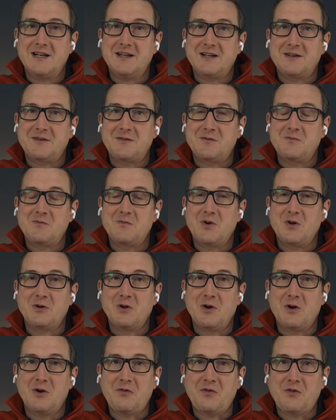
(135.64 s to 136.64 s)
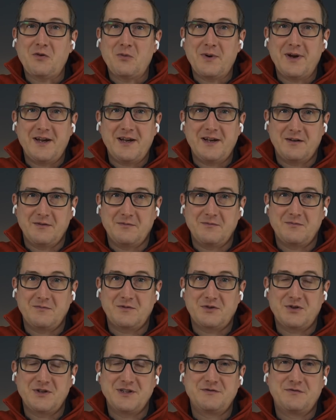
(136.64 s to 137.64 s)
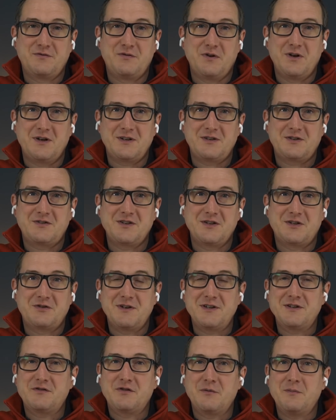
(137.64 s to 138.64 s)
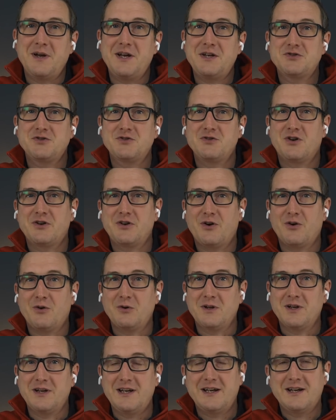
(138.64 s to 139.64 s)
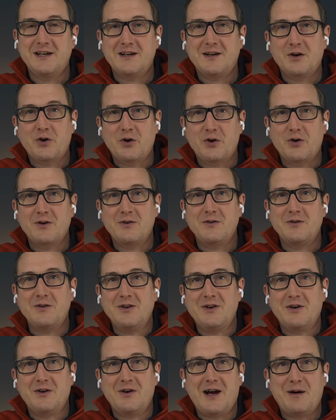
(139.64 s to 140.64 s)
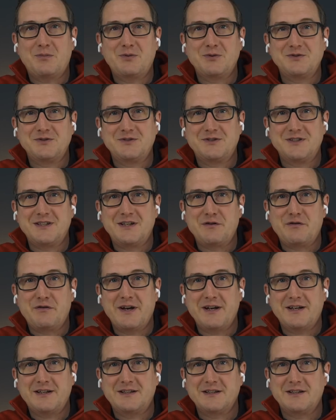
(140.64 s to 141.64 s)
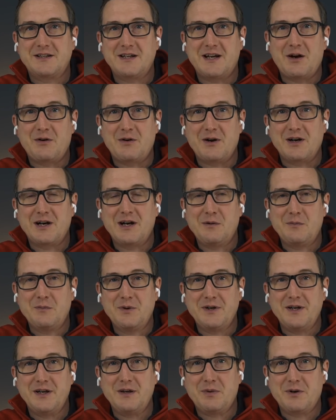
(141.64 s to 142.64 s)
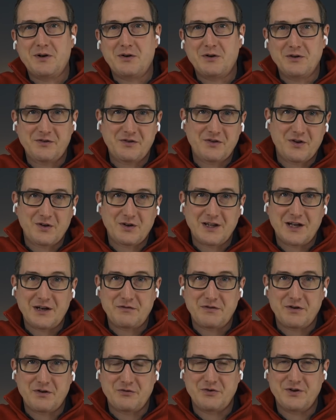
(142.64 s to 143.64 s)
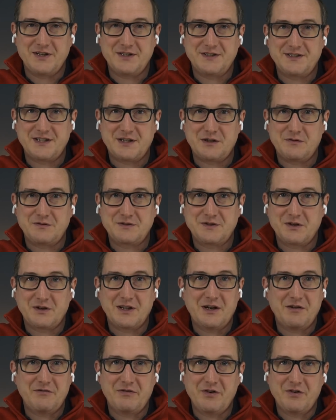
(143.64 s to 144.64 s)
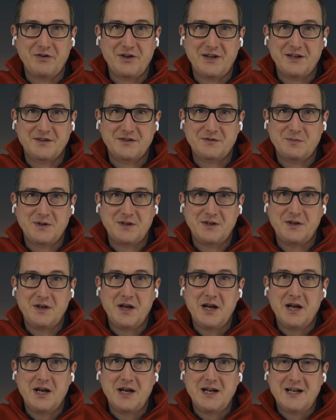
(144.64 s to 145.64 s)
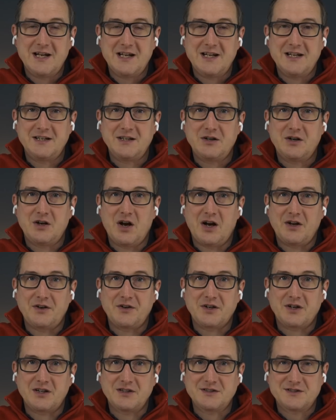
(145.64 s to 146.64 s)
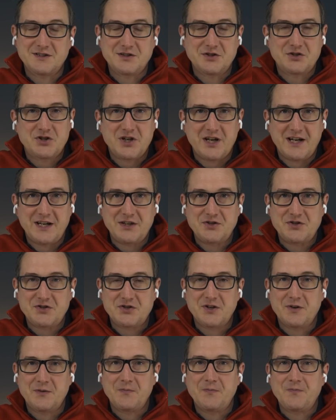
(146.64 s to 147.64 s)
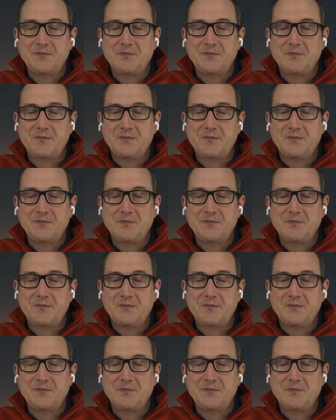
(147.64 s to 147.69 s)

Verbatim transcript: Um, along the way, transfor- the transformation not only uh, you know happened and affected our company, but also Cloud Foundry itself. So Cloud Foundry has been in under constant change